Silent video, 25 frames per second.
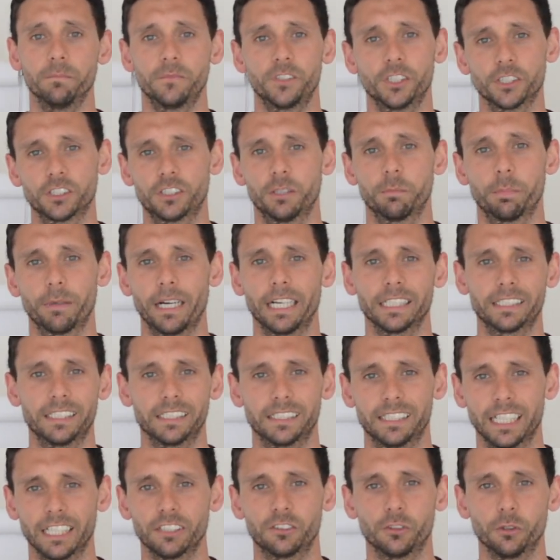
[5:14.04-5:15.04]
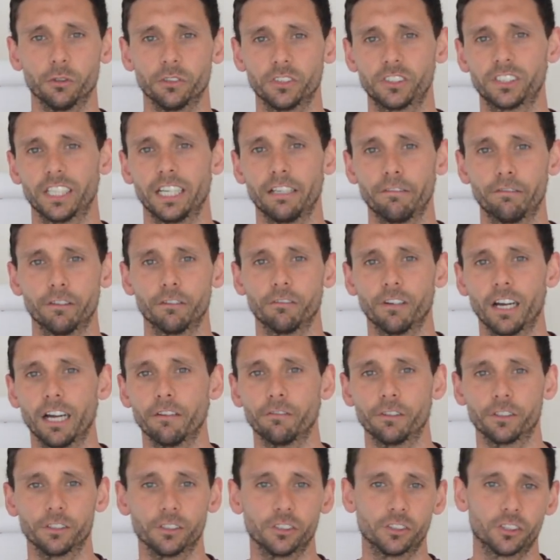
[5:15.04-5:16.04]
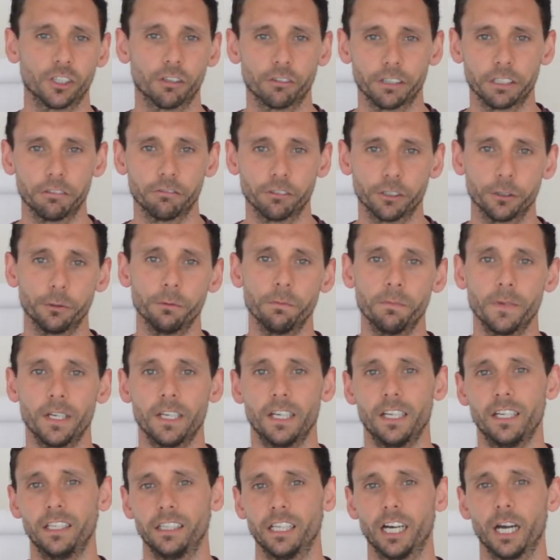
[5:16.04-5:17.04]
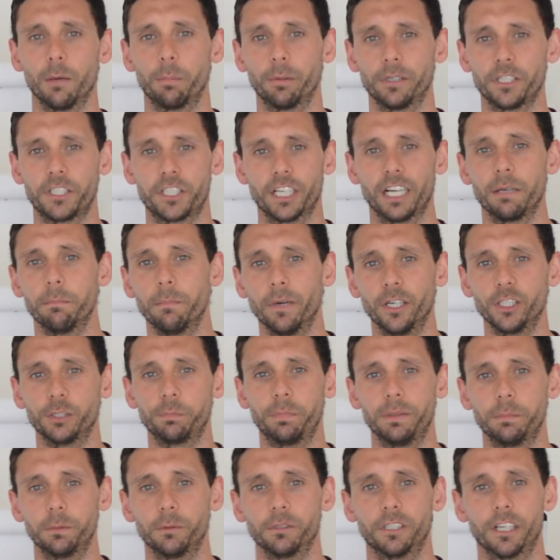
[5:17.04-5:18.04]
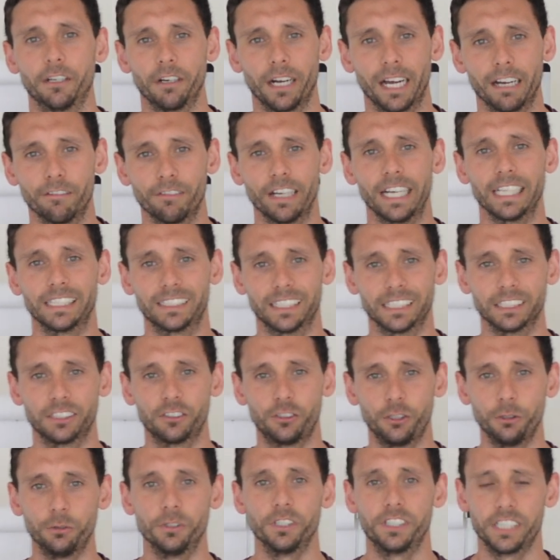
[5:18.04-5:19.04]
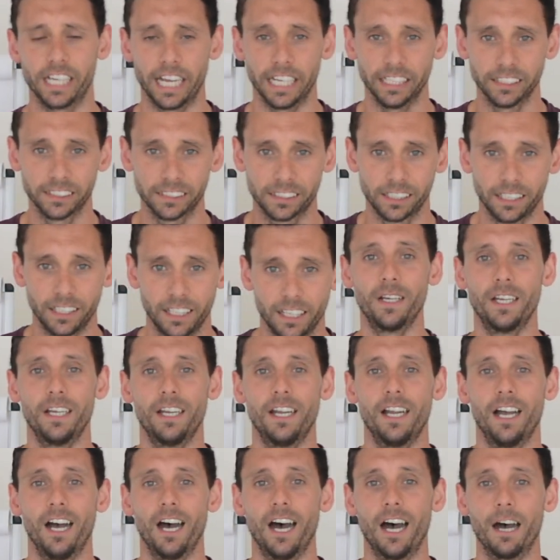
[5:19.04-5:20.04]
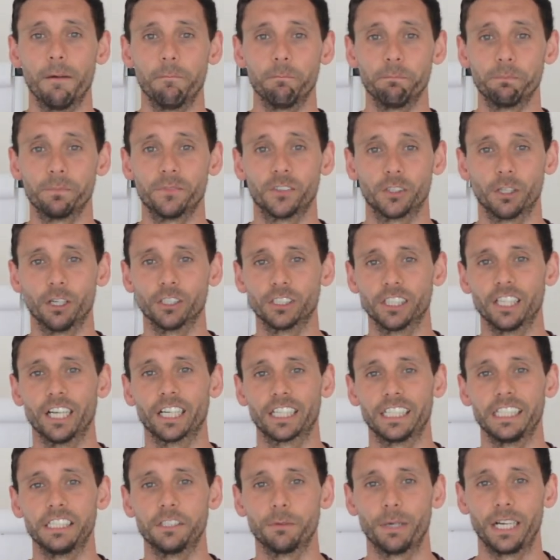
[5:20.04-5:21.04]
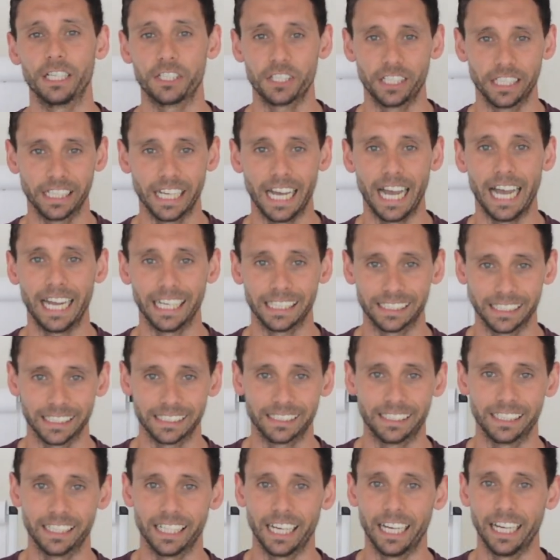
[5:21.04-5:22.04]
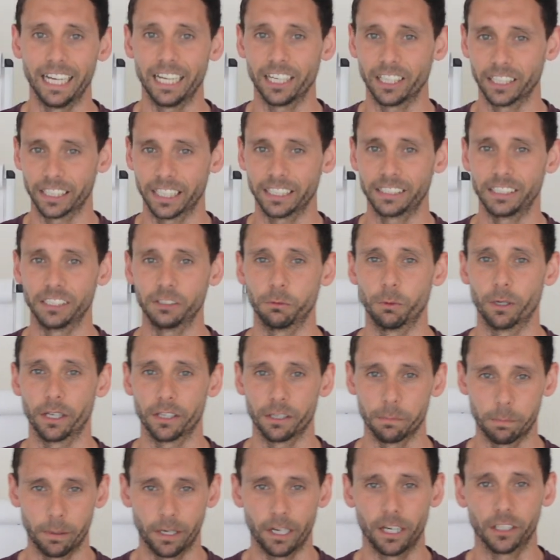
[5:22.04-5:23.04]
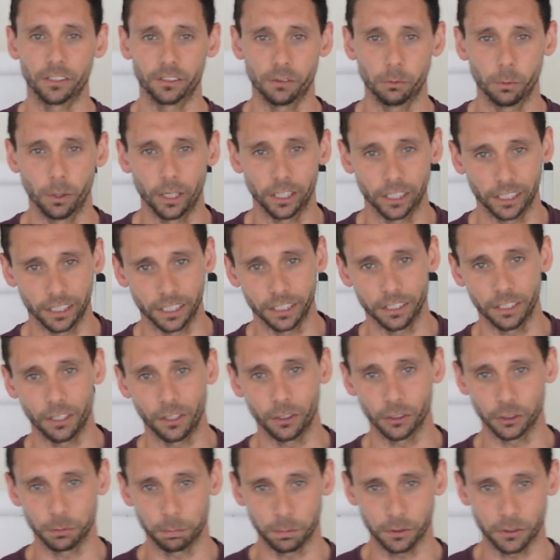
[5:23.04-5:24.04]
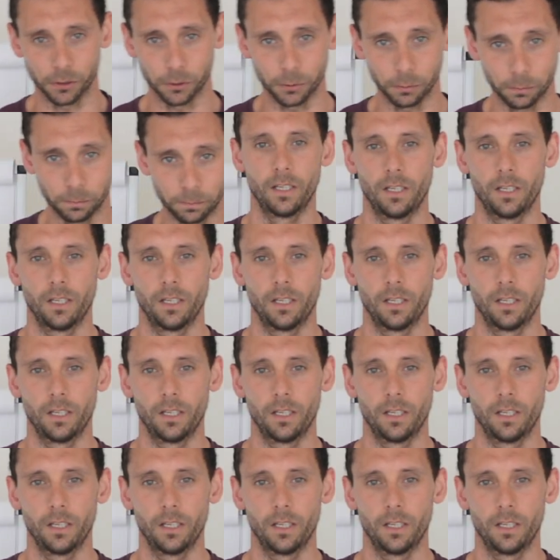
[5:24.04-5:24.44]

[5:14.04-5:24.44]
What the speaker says: just to practice that sort of safer rather than sorry route. Now, I appreciate most people don't have access to the test, so I was lucky to actually get access to that, and I guess it's one of the perks of working in the hospital.